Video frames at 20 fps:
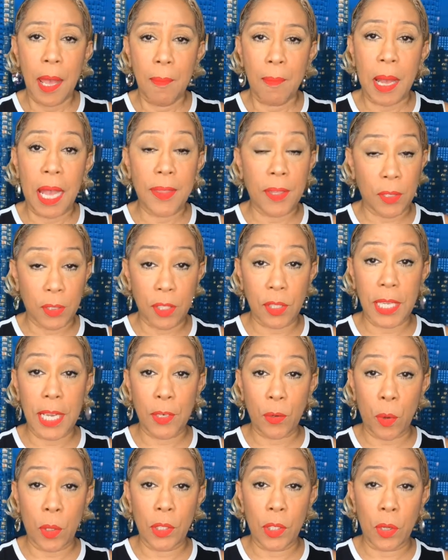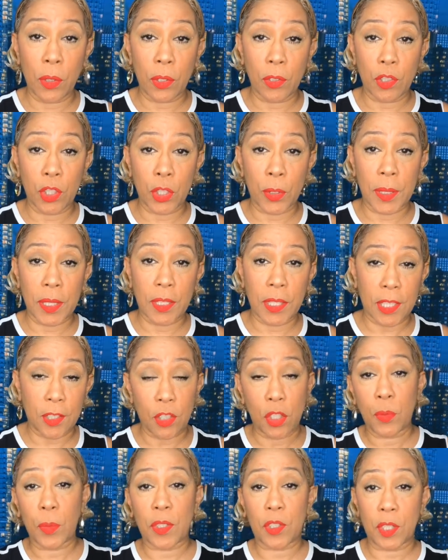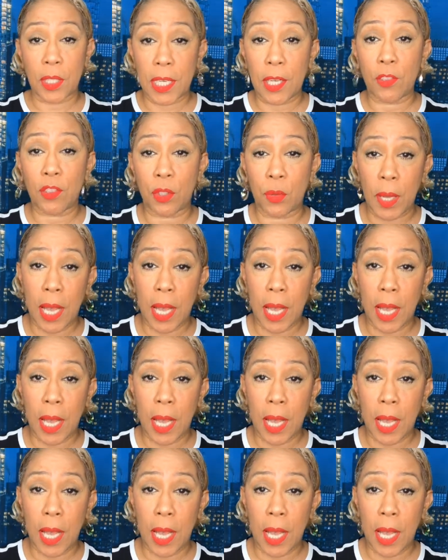by their state or local jurisdiction, which tells you